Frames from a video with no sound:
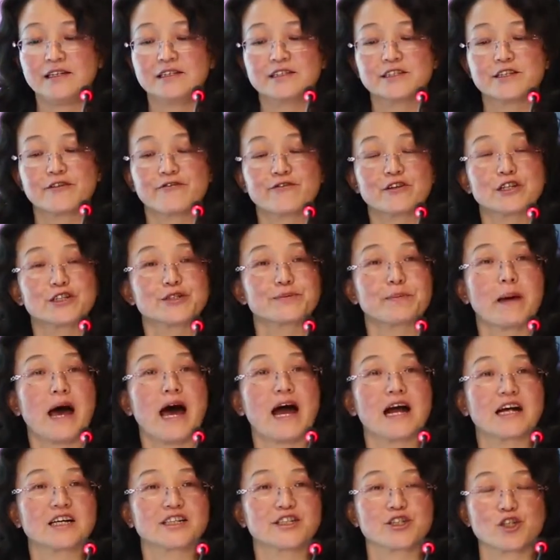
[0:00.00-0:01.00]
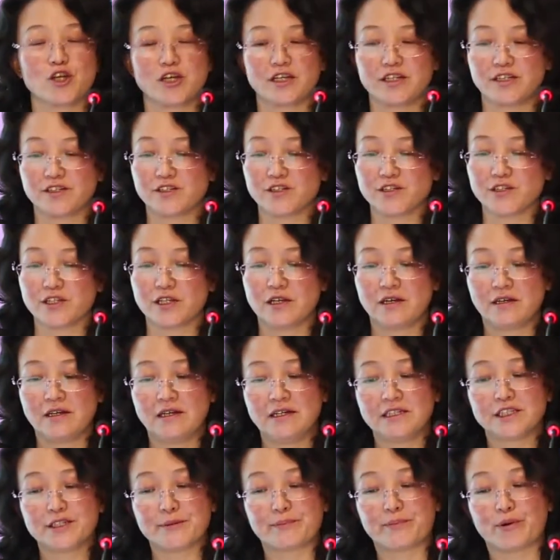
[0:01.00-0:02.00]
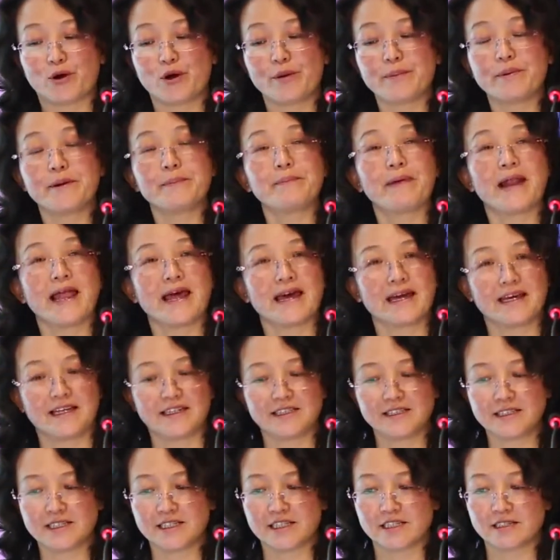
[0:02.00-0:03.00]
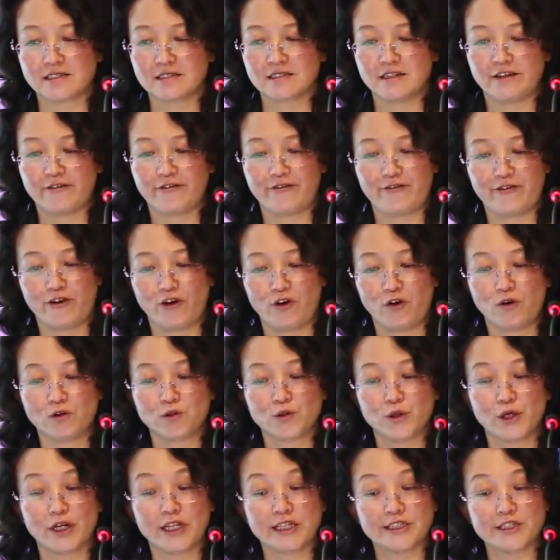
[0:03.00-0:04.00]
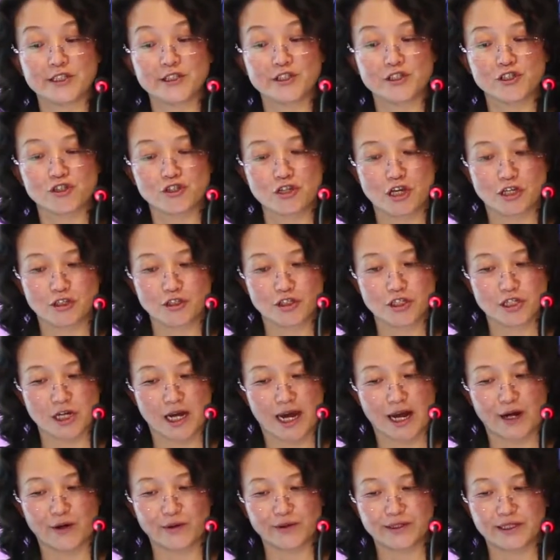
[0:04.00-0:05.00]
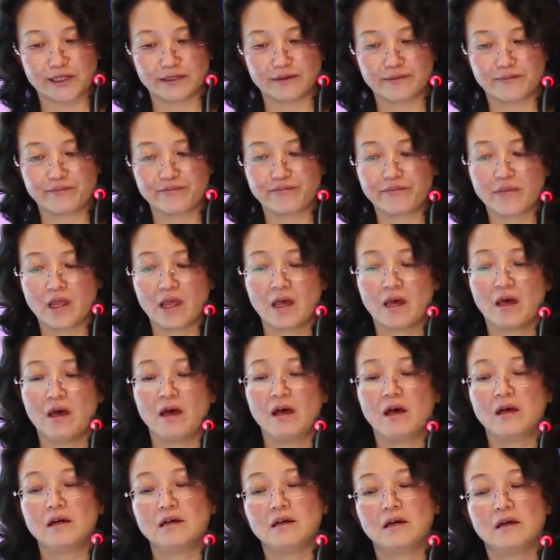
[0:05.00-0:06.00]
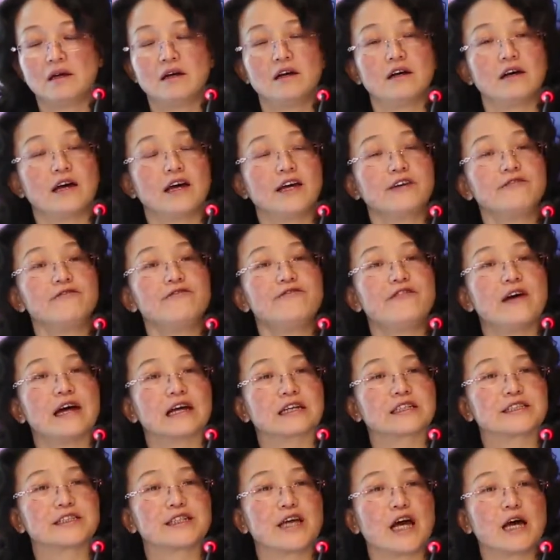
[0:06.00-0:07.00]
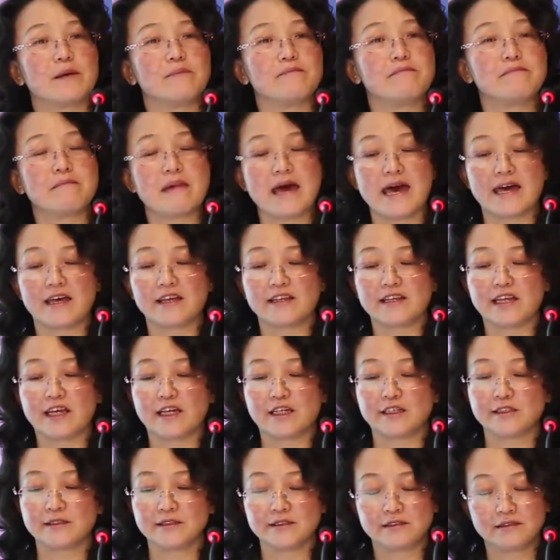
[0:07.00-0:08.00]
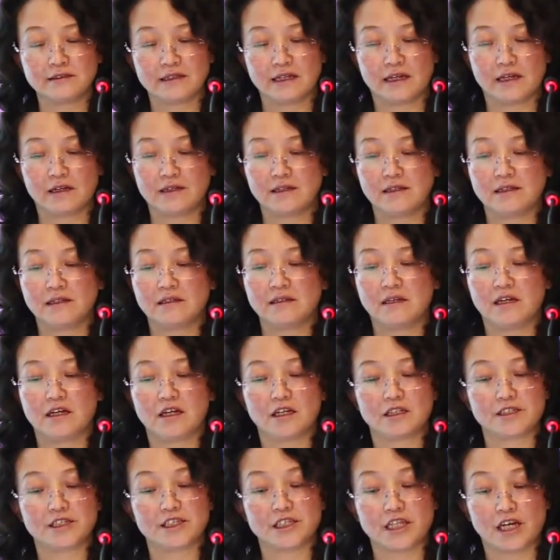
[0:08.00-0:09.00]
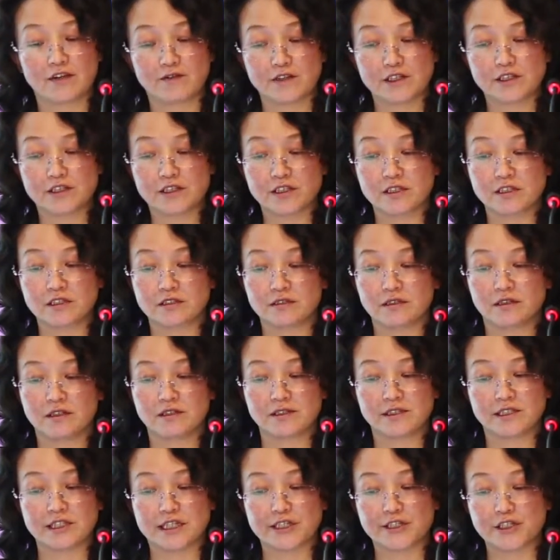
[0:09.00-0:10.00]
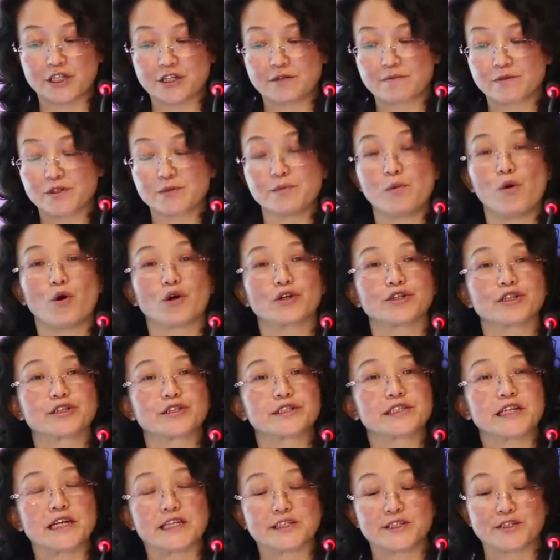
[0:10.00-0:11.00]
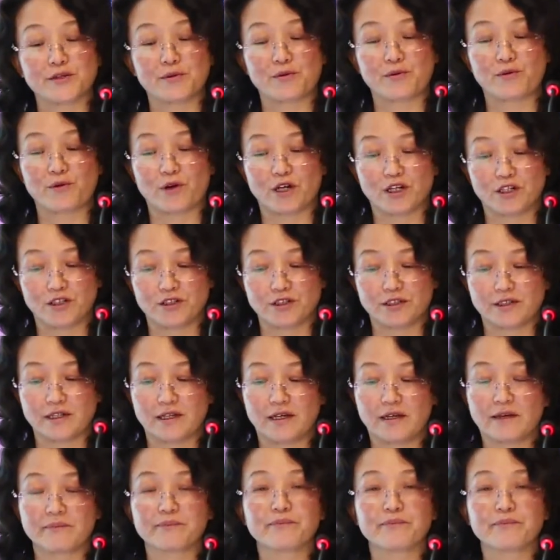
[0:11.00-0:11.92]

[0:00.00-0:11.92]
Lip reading: The first part is the proper place for religions in charity. In fact, there are many service systems models in the world.